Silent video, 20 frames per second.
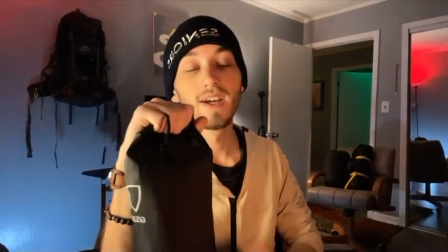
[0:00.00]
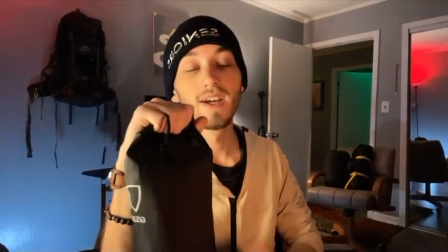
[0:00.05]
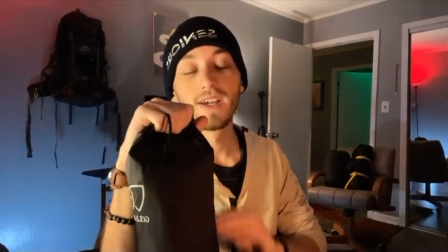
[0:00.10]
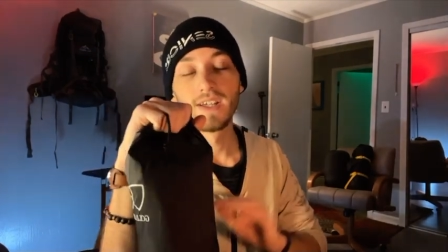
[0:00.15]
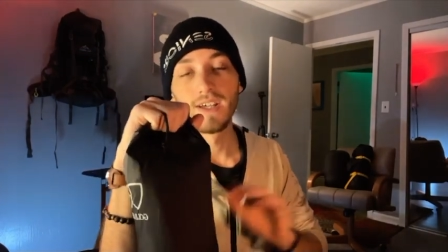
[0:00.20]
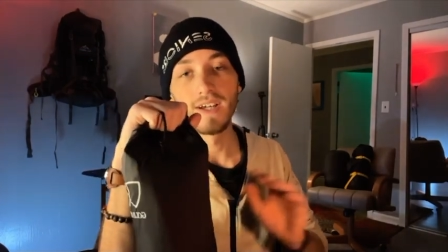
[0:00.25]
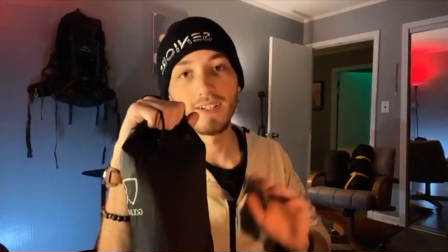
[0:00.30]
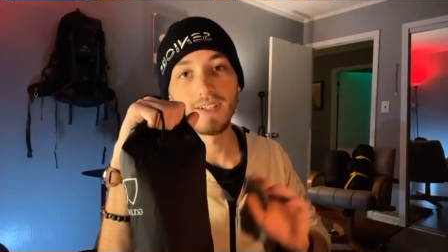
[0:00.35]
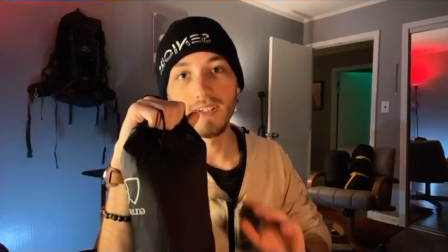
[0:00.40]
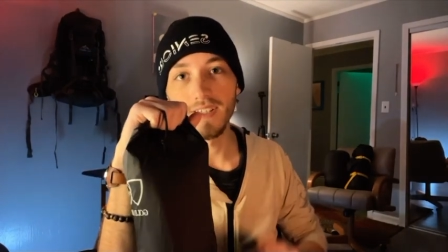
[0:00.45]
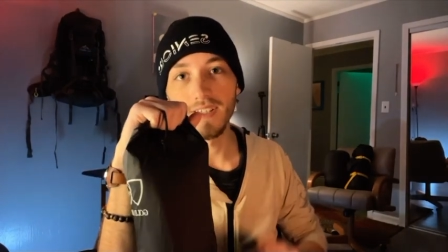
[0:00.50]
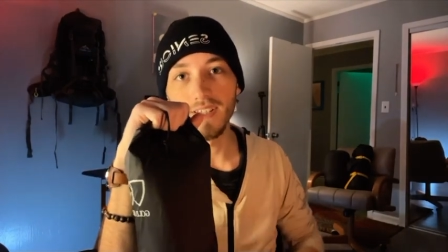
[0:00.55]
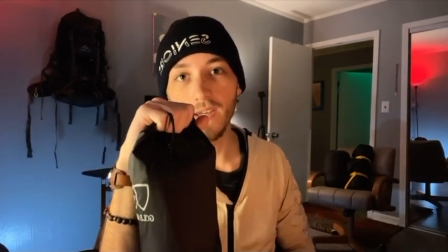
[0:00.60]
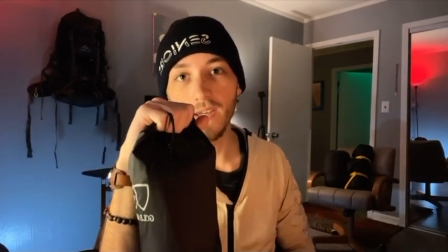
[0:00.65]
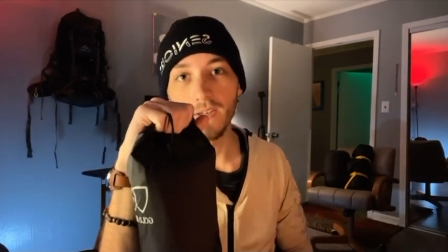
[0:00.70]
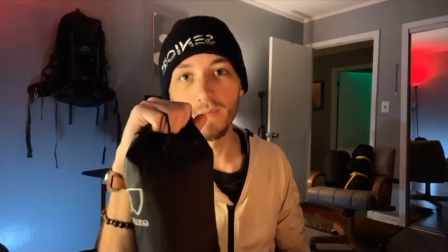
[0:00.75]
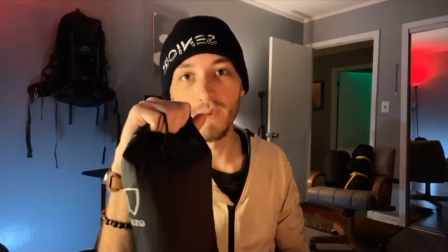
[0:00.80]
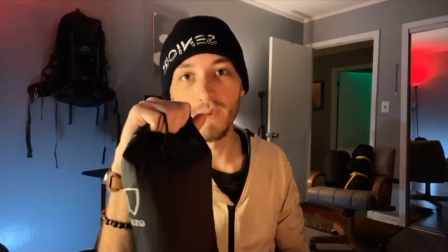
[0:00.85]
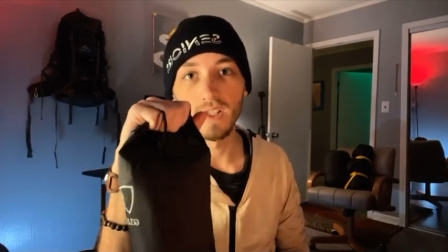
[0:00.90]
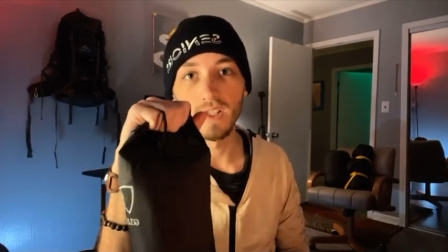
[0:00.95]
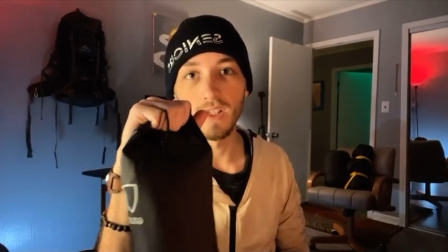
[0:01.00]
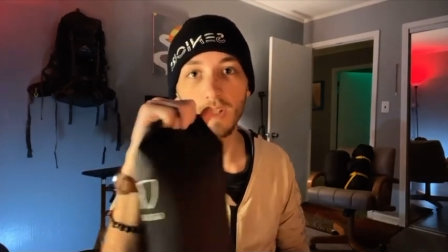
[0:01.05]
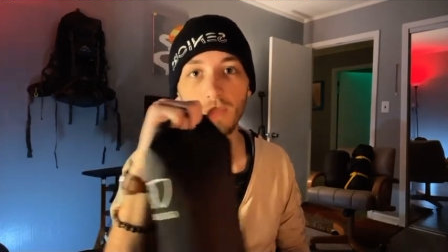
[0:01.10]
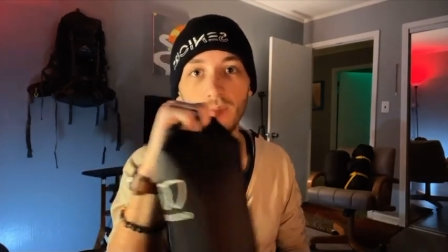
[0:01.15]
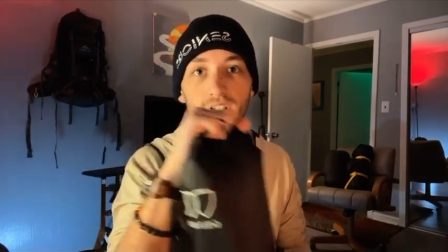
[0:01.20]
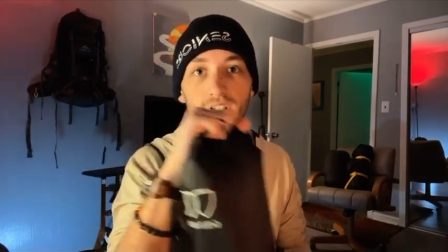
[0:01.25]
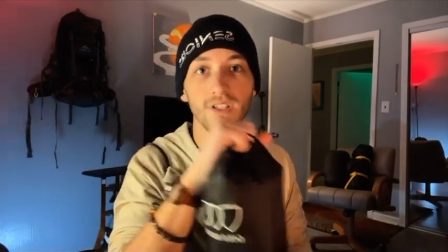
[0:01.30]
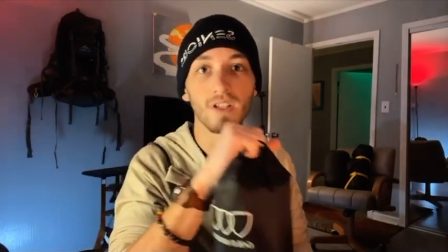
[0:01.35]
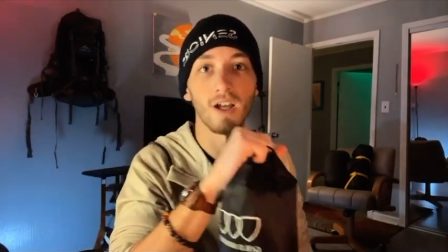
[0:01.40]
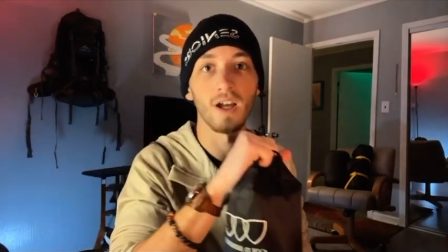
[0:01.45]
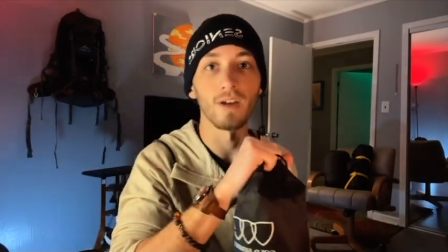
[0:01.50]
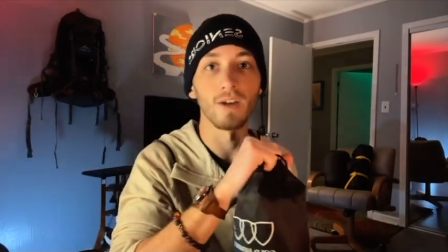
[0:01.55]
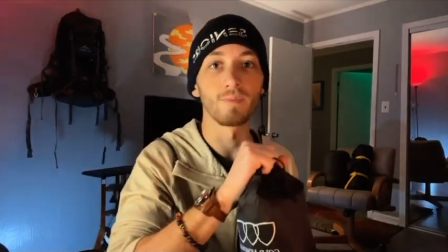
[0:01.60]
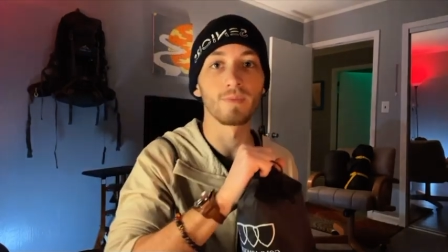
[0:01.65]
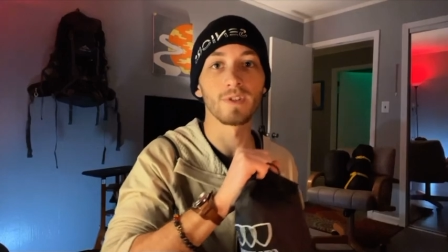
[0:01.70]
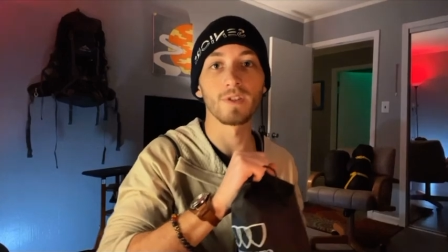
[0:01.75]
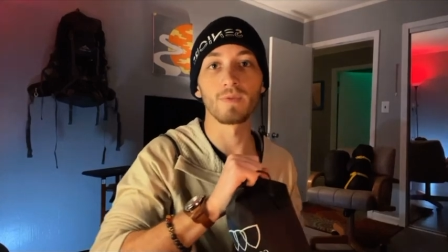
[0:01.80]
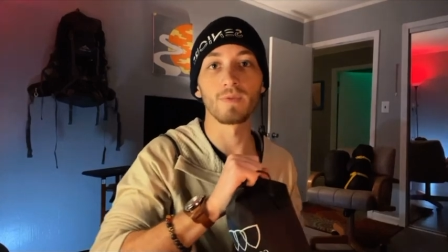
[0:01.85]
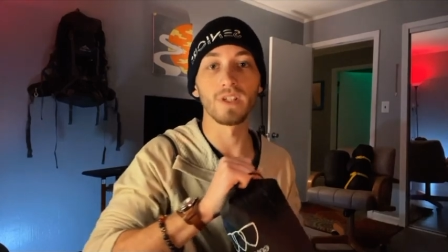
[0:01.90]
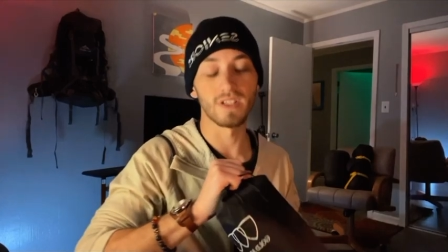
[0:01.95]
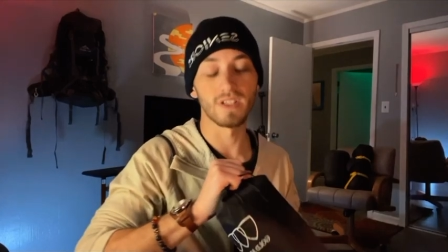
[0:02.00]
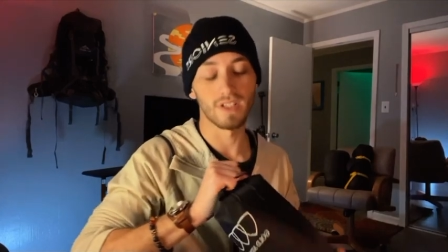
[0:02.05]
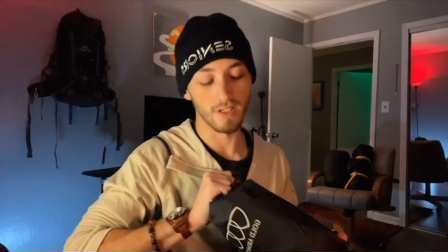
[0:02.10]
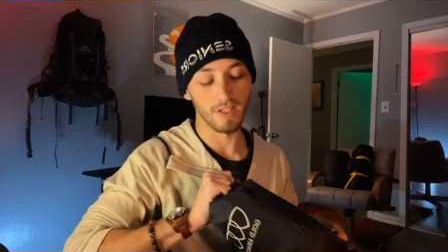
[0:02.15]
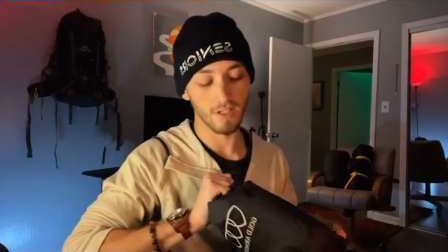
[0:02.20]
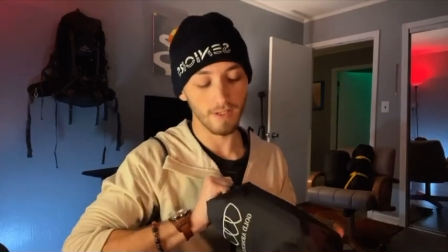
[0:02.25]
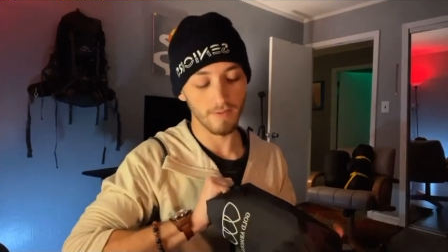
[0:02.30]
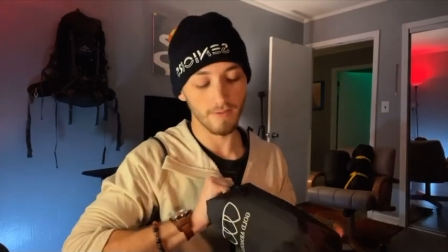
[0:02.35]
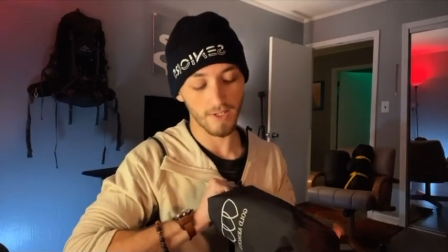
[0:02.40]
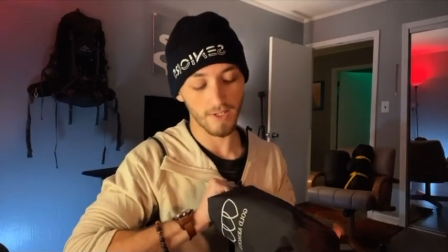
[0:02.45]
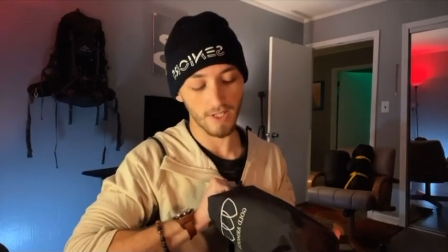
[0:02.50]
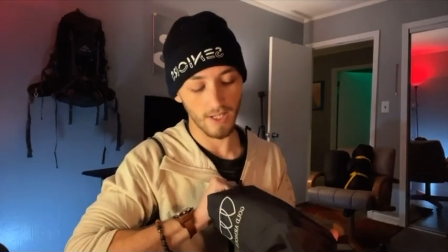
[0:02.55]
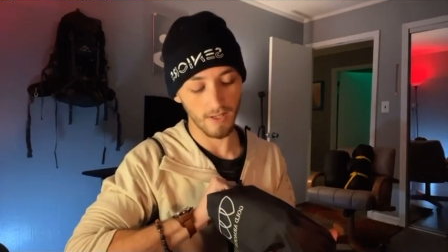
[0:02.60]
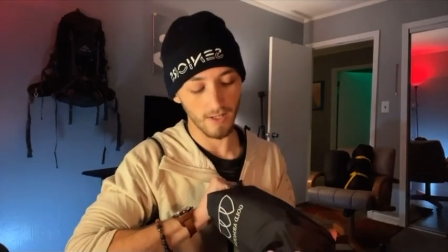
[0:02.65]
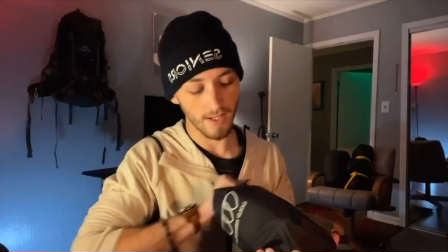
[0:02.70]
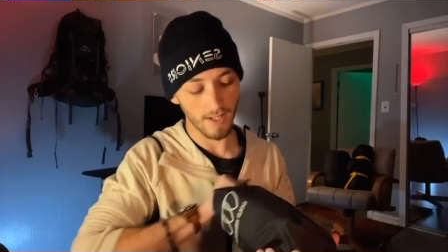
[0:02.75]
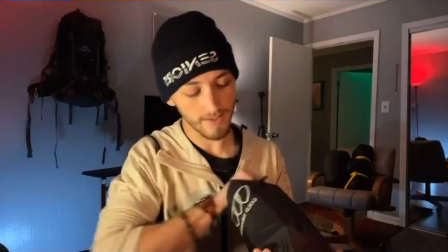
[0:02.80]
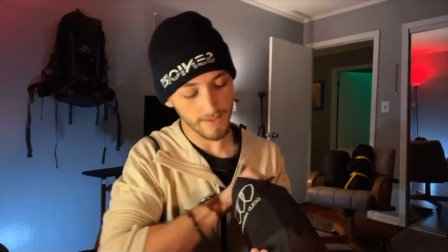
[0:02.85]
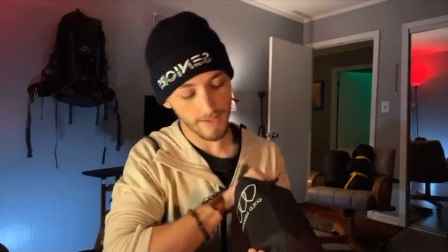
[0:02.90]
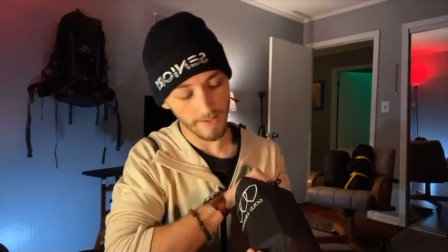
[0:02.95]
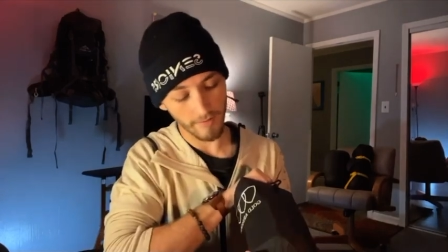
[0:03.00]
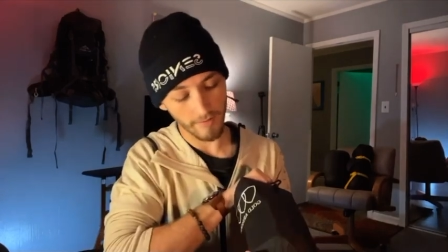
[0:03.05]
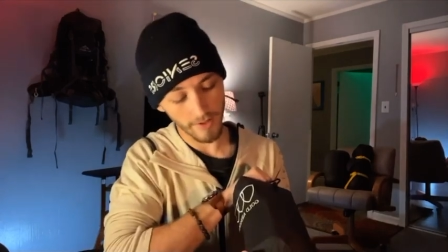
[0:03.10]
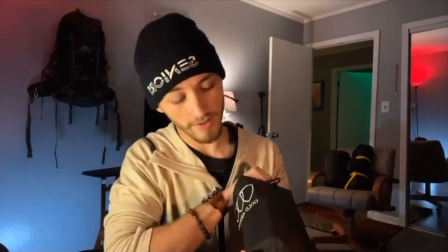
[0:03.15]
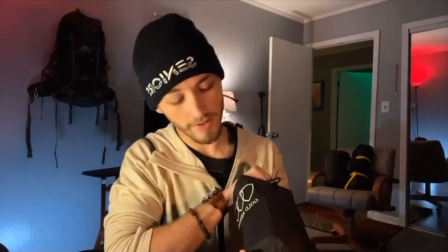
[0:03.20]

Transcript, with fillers: that just saves me a little bit of time squeezing the living daylights out of it.